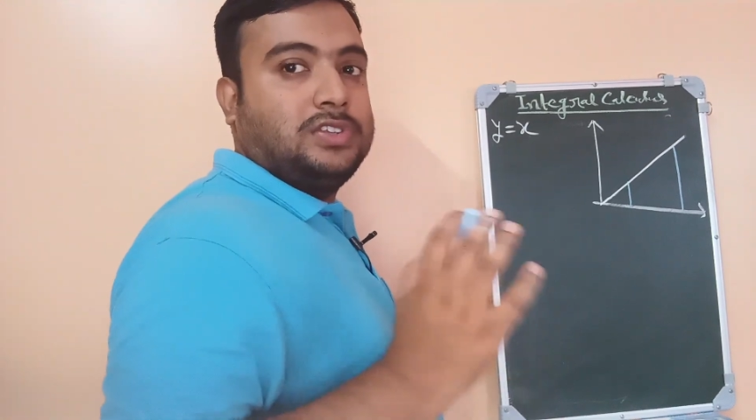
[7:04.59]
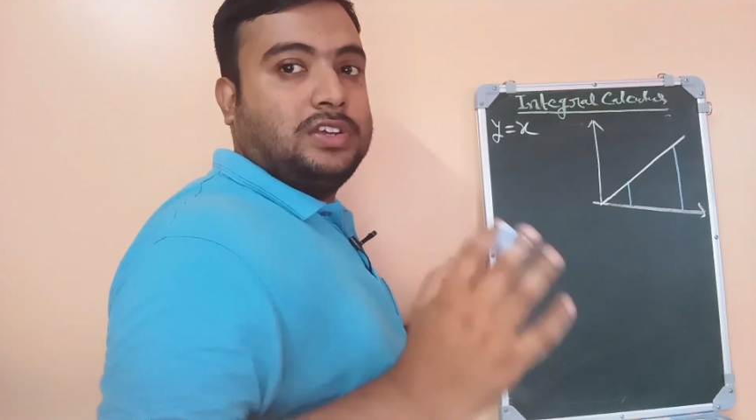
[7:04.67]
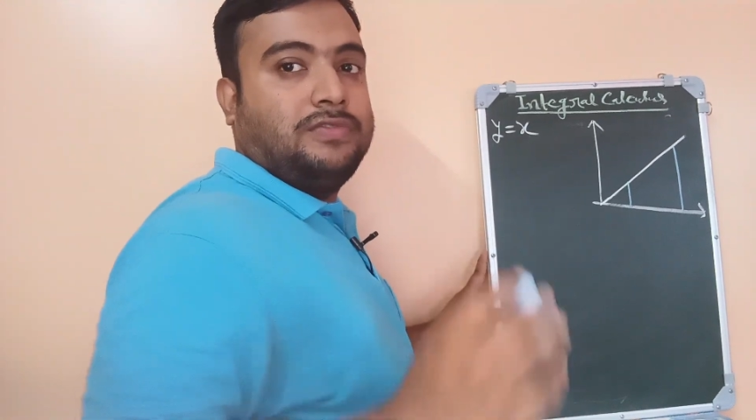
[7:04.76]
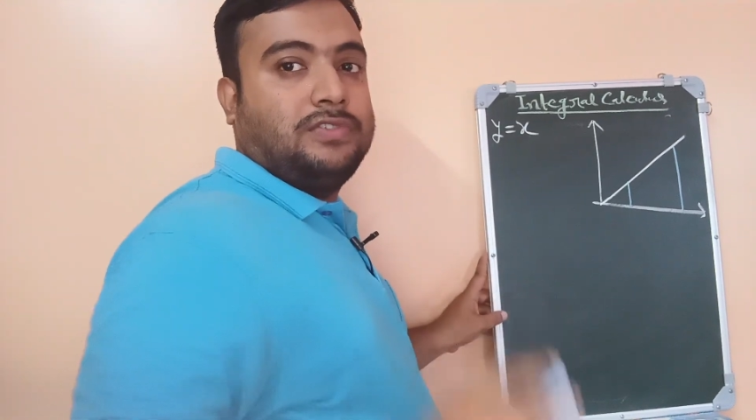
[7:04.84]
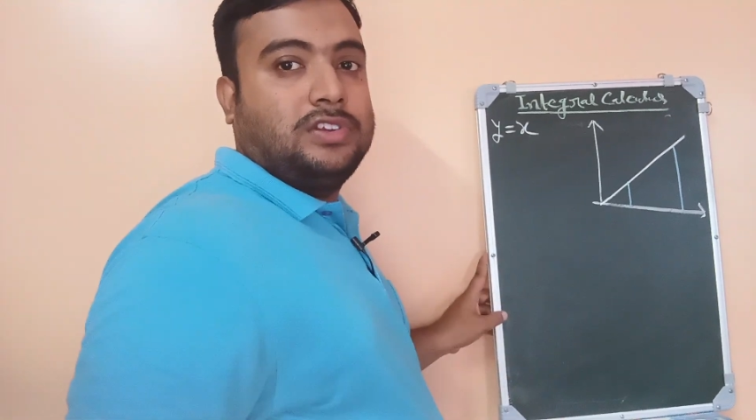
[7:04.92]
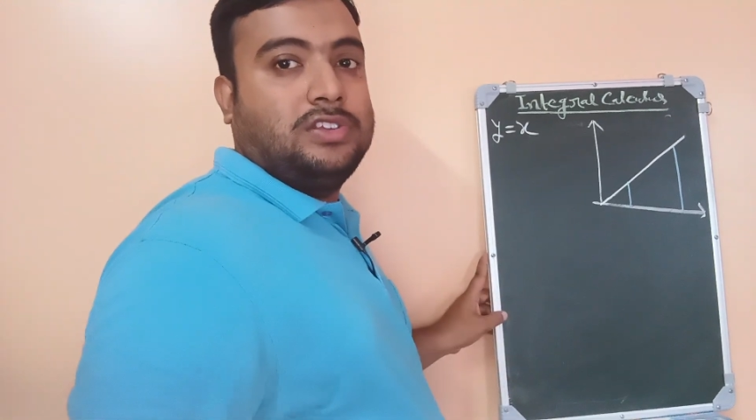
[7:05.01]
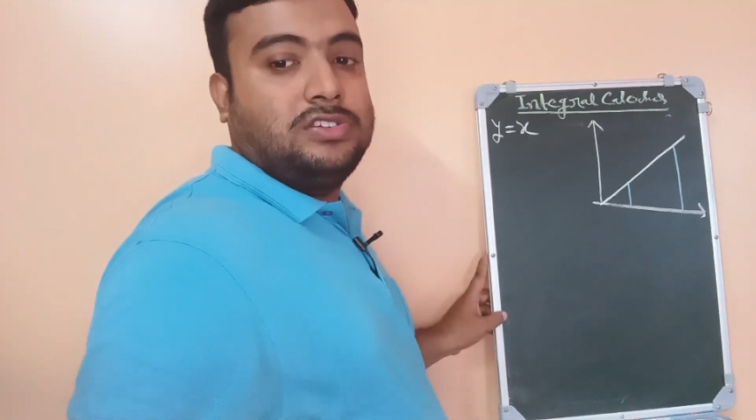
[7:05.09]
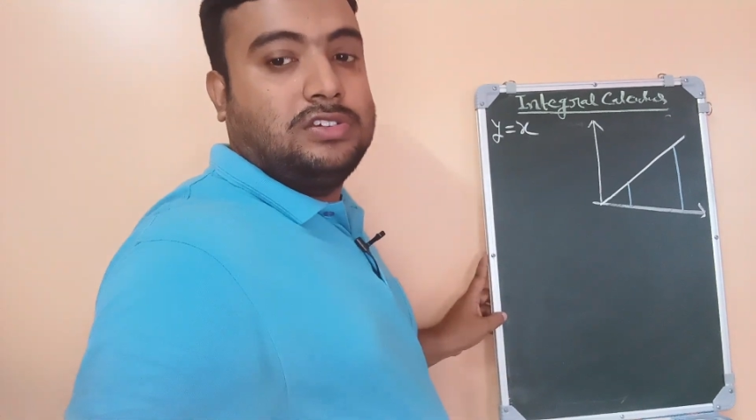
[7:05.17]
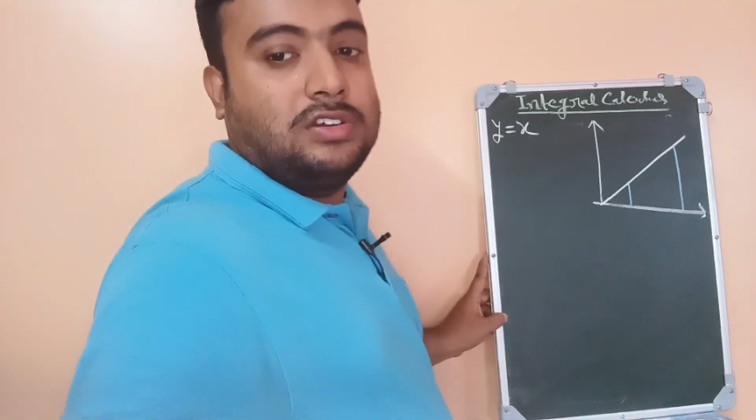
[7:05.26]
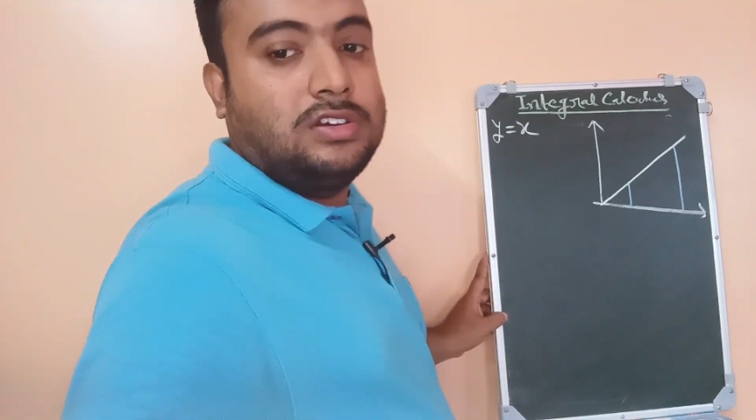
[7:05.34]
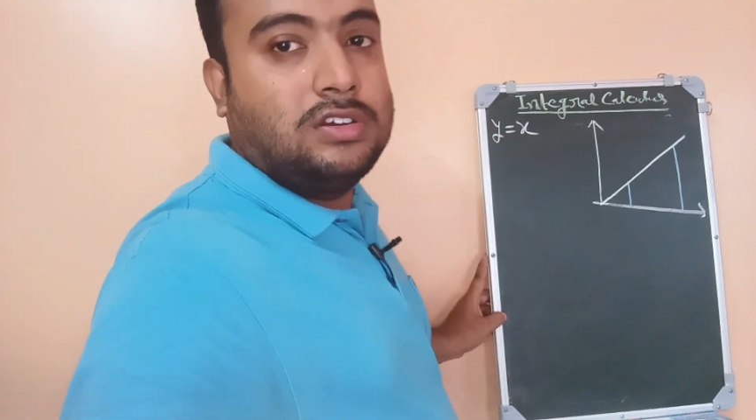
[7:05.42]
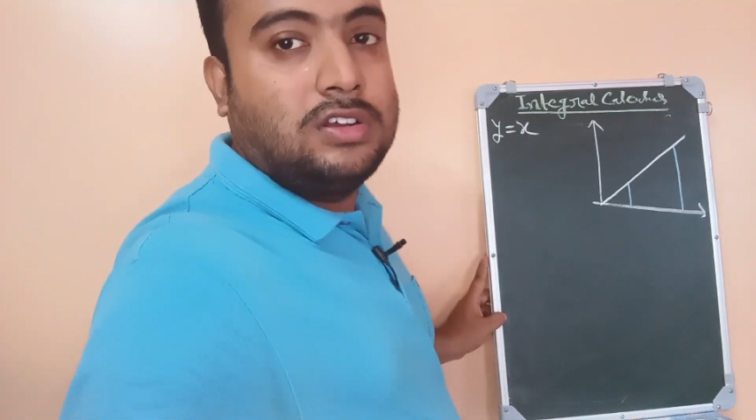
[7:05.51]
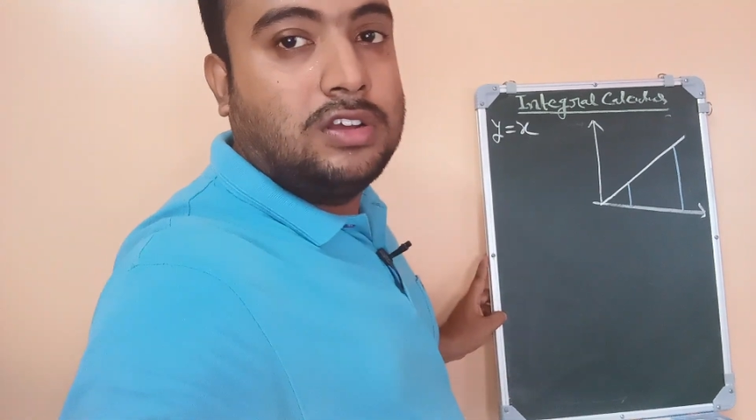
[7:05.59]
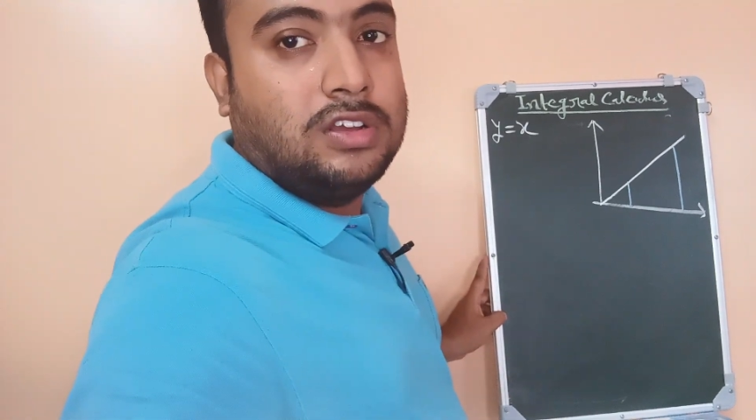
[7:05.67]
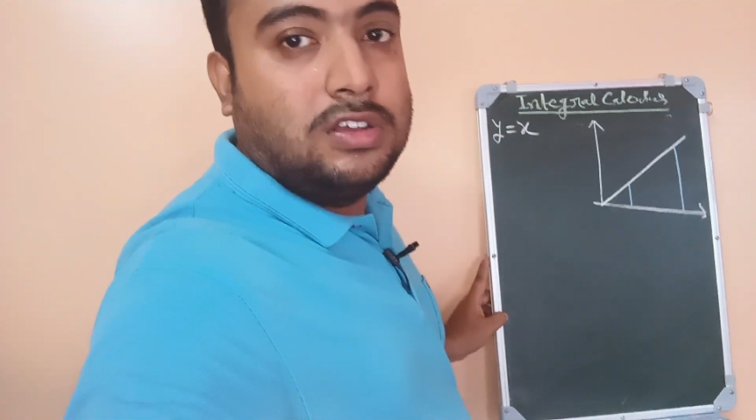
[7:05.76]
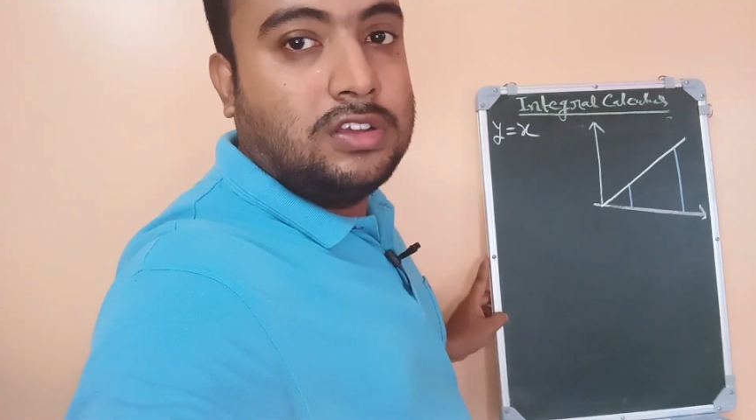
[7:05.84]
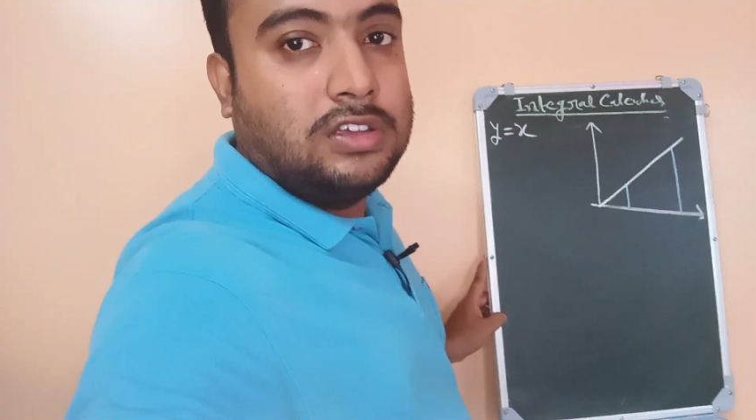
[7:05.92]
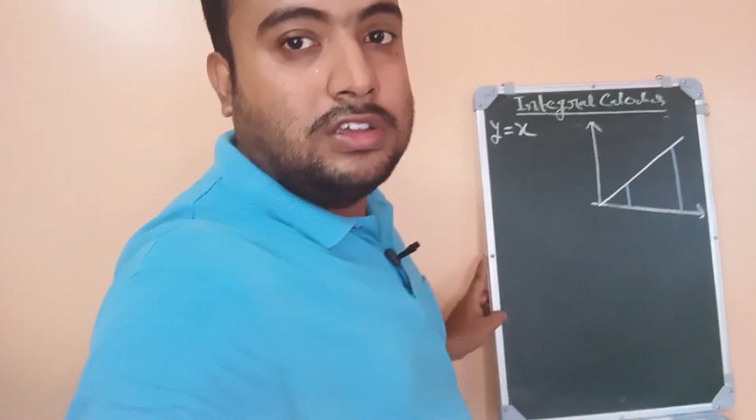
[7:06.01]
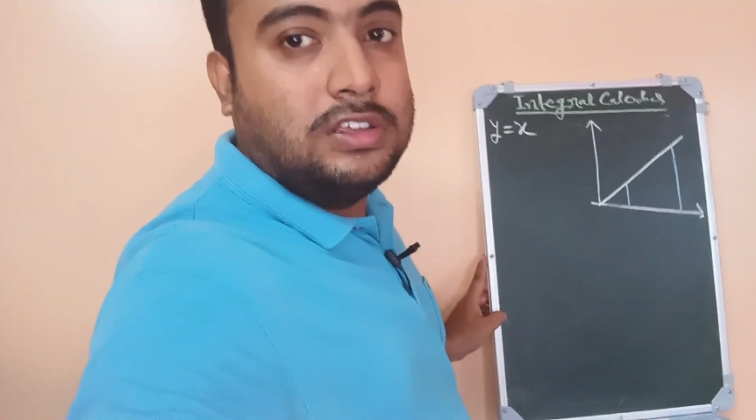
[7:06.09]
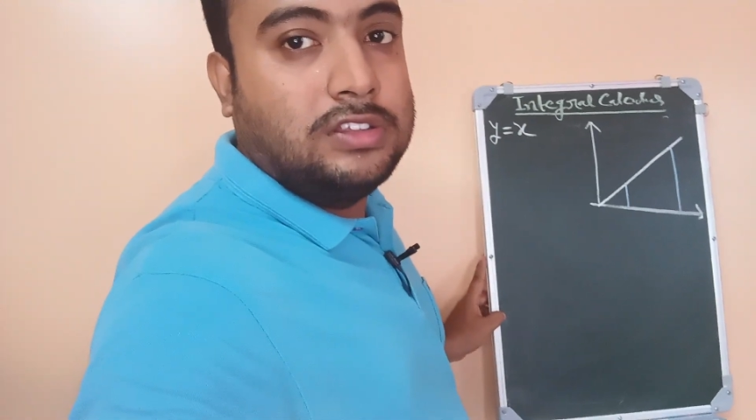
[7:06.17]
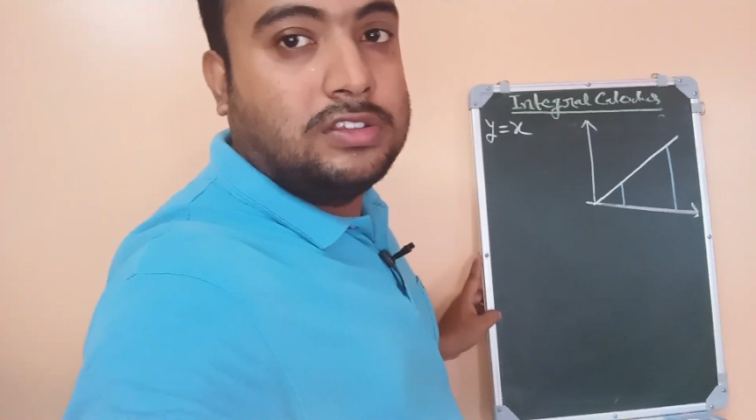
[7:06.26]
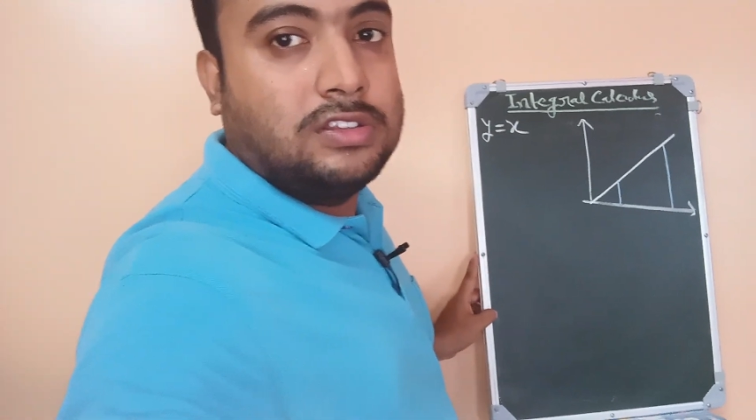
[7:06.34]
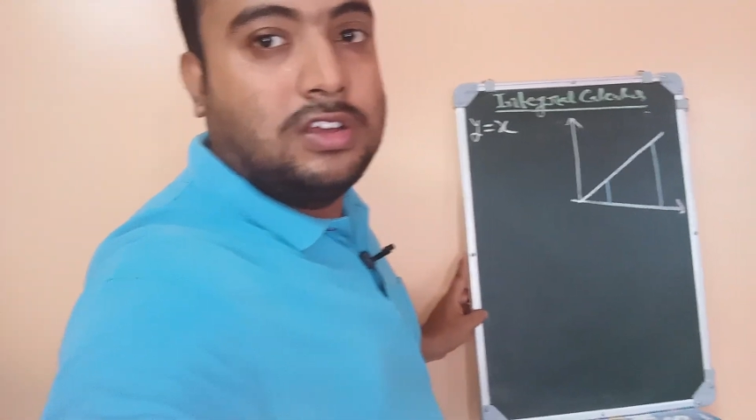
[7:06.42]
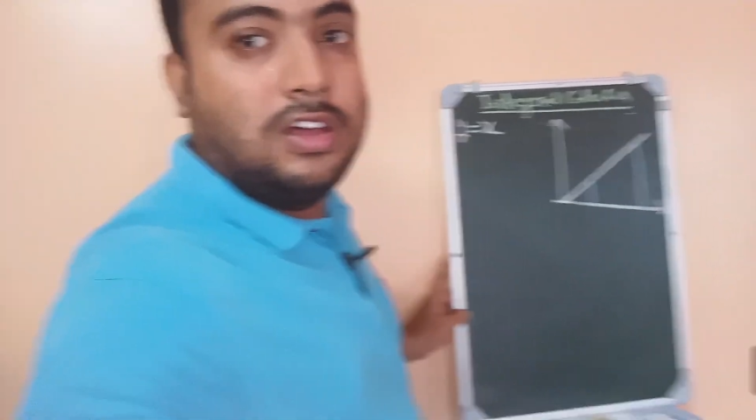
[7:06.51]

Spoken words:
shaped region is